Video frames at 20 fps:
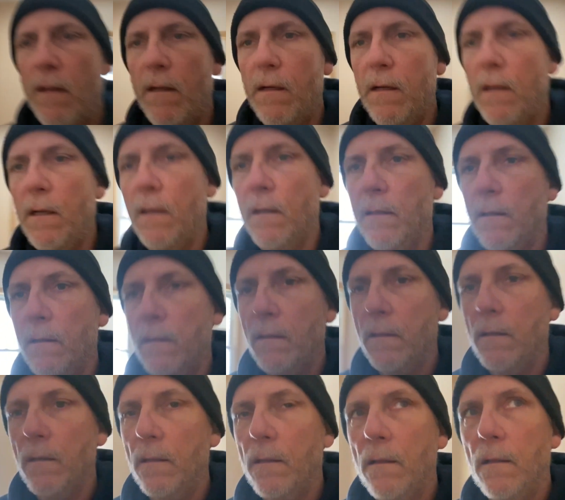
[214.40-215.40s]

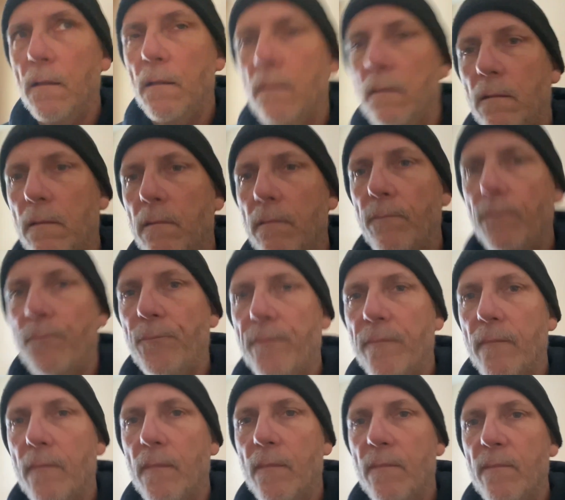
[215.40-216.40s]

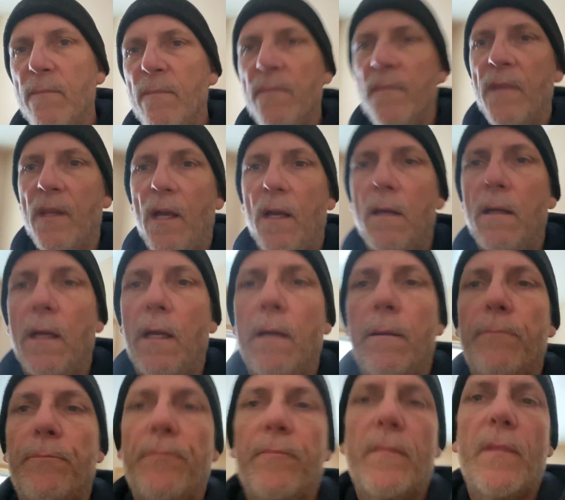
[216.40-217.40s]

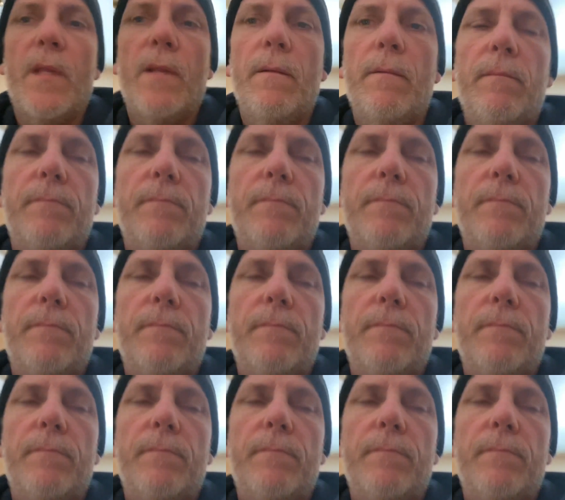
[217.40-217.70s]
(silence)